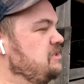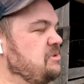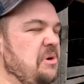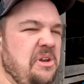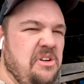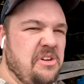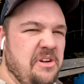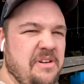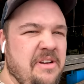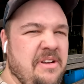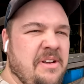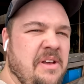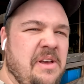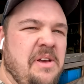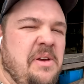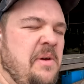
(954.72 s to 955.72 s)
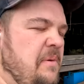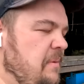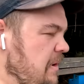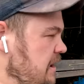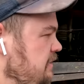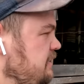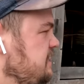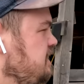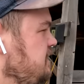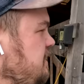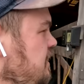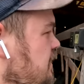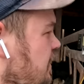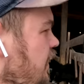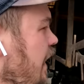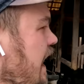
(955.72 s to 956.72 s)
was wondering why it was
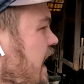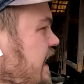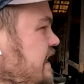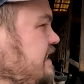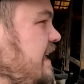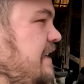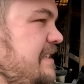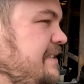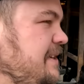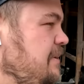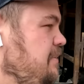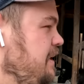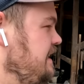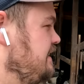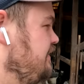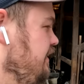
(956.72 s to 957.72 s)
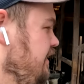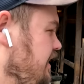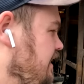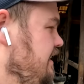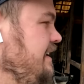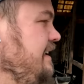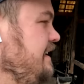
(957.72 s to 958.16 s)
so quiet, sounded so peaceful.